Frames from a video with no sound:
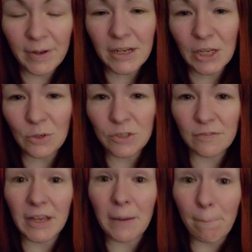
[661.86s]
been accused
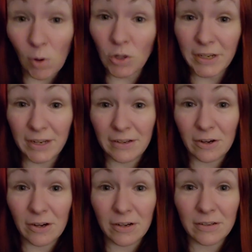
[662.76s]
of like bullying
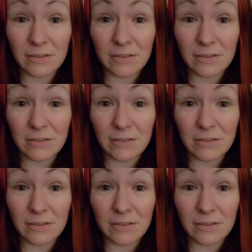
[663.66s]
her,